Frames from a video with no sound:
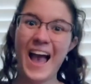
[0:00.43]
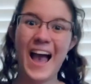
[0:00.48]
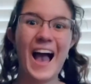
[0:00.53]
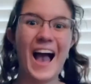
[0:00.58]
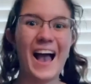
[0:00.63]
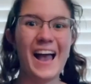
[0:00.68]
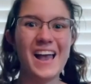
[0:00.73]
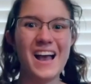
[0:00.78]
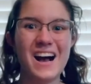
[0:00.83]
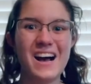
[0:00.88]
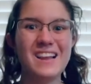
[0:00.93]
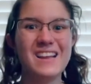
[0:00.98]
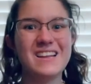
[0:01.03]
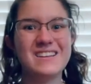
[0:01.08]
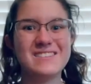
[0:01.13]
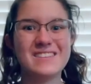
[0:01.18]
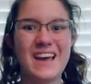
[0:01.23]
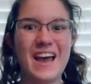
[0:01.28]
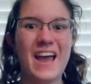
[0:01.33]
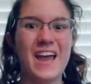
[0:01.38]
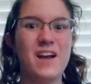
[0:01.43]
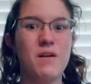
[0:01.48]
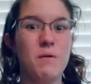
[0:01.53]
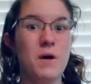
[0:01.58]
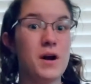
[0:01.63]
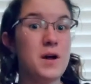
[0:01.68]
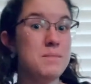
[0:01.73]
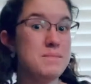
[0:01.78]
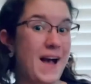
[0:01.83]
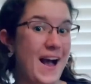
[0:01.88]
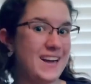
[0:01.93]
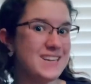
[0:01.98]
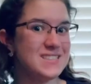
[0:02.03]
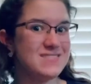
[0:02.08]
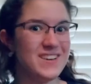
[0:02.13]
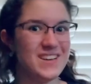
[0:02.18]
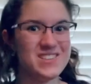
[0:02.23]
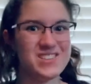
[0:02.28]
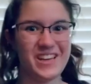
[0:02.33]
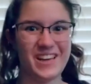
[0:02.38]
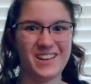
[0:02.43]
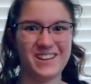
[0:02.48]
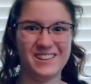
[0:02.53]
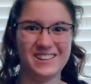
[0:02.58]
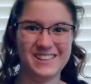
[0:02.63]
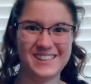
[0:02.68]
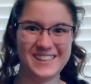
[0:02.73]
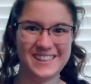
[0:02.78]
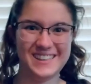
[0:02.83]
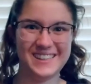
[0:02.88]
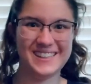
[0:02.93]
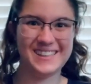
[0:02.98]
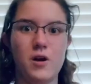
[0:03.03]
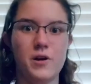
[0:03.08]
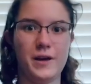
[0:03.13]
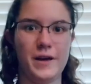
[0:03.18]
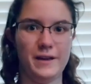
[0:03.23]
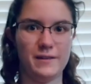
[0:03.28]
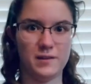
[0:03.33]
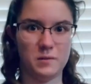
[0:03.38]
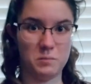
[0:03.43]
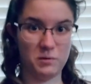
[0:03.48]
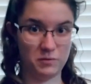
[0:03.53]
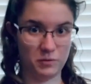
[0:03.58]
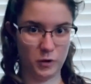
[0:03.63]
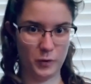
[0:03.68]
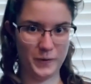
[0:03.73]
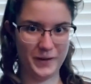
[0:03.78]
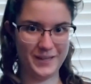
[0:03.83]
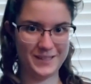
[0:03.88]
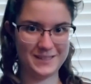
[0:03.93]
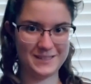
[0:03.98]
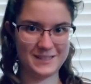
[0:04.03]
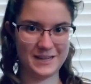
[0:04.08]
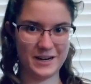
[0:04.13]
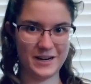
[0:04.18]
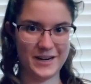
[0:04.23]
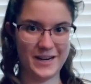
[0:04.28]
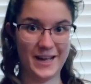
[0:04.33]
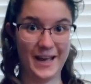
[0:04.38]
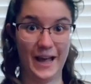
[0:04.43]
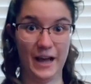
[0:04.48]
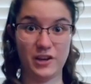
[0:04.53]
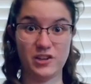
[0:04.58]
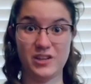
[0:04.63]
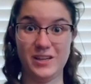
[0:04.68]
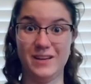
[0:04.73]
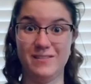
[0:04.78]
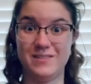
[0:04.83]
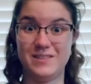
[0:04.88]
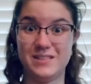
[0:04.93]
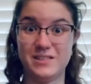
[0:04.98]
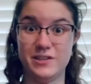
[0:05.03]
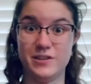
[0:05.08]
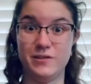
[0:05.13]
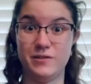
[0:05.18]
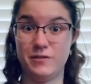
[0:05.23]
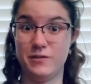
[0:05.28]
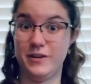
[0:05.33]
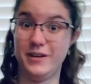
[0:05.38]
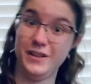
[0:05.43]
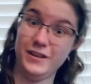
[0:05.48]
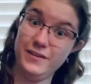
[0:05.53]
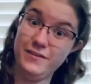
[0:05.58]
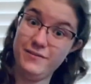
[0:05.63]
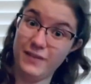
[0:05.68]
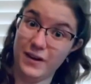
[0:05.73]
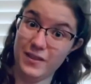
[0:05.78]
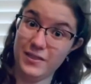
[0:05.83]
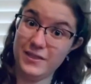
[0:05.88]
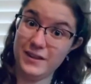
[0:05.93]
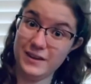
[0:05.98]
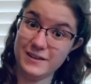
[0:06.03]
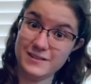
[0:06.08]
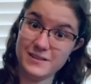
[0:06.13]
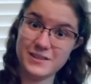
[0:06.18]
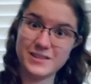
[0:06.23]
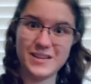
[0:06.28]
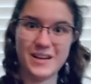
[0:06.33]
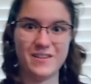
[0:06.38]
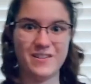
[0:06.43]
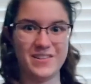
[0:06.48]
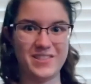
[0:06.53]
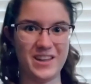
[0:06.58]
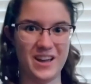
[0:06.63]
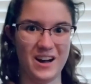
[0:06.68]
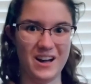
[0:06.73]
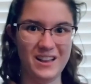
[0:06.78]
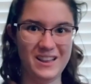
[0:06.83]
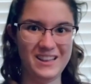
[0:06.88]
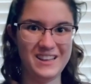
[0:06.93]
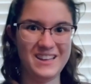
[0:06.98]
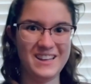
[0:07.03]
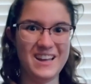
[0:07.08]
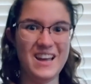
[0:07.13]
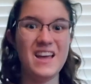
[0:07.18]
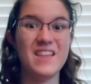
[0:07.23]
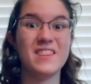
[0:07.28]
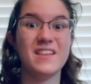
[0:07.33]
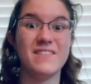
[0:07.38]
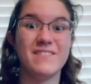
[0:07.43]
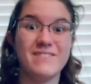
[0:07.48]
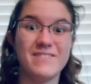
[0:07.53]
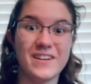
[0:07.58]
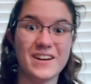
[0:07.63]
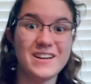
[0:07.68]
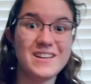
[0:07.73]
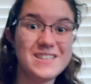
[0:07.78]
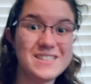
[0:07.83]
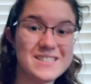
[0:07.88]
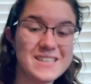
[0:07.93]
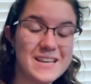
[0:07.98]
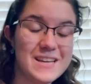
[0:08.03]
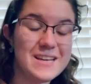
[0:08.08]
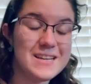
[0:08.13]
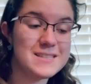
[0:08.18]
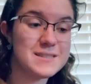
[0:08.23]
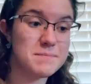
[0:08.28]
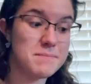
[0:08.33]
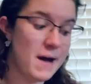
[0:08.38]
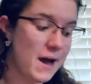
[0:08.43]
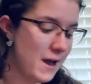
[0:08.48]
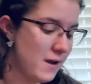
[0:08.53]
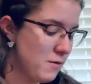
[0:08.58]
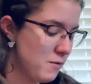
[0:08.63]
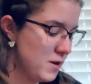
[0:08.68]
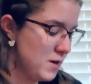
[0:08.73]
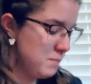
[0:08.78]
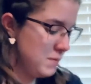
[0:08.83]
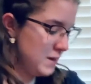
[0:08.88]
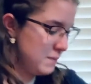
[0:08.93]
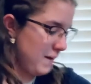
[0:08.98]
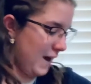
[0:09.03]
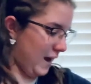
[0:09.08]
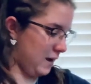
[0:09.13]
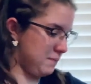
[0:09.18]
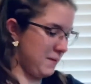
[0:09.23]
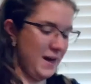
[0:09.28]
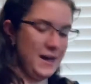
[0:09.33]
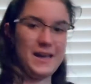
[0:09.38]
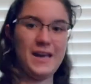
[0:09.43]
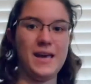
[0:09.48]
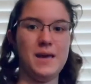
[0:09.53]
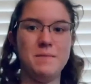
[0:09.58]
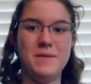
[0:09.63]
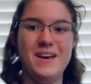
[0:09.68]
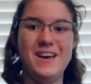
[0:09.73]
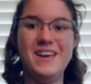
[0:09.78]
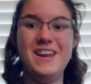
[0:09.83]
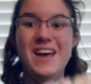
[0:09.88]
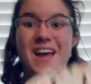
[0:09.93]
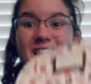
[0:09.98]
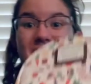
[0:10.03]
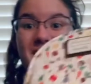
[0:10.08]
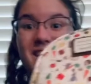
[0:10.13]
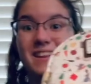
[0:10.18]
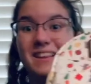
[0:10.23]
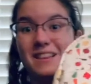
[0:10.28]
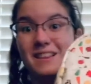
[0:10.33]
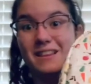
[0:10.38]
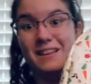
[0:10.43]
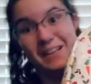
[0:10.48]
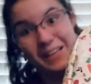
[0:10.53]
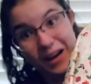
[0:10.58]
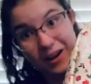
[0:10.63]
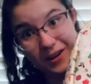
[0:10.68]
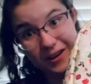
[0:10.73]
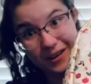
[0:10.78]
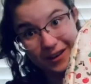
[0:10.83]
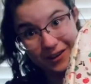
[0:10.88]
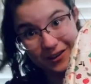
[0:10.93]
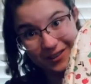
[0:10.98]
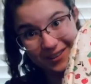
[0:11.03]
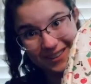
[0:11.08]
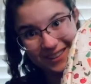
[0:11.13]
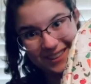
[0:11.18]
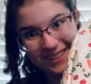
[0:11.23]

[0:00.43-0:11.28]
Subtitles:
Hi y'all, it's Kay. Welcome back to my channel. Okay, so before we get started, I actually have two really fun things to share with y'all. The first is my Remy backpack came in, and look how cute.